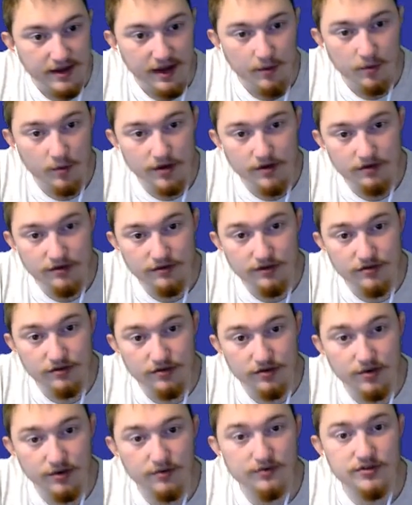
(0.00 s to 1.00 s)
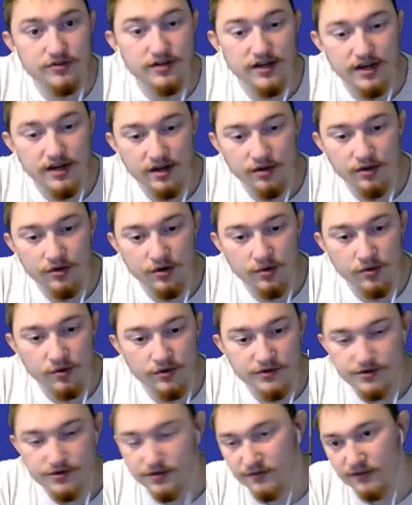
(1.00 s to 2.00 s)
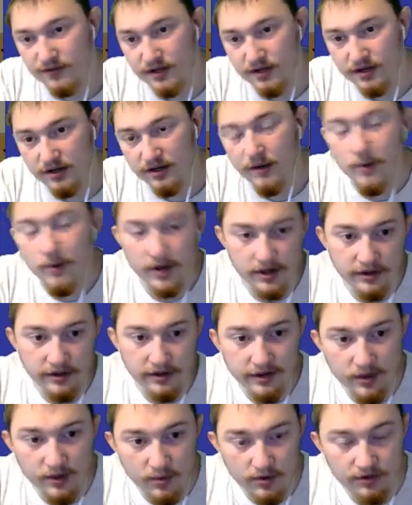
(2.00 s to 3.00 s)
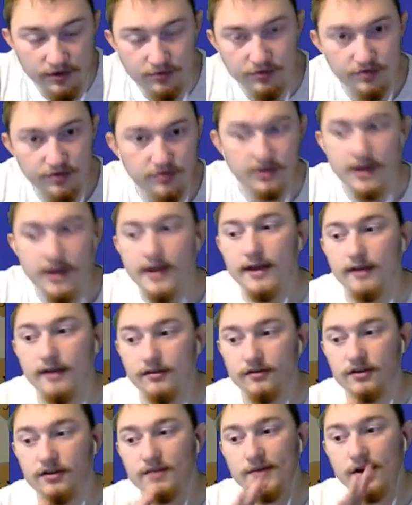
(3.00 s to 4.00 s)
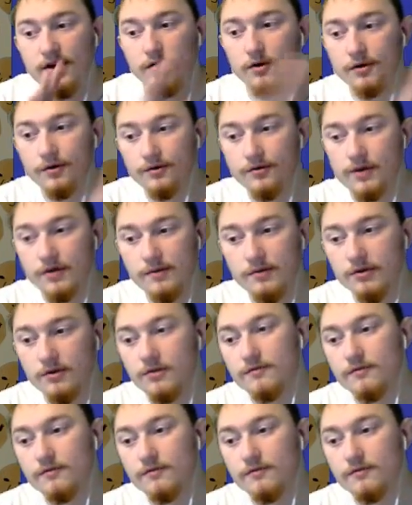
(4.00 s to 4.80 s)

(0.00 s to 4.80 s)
And we'll use these drones to kill the corners over here. And what killing the corners will do is it's going to make all the creeper over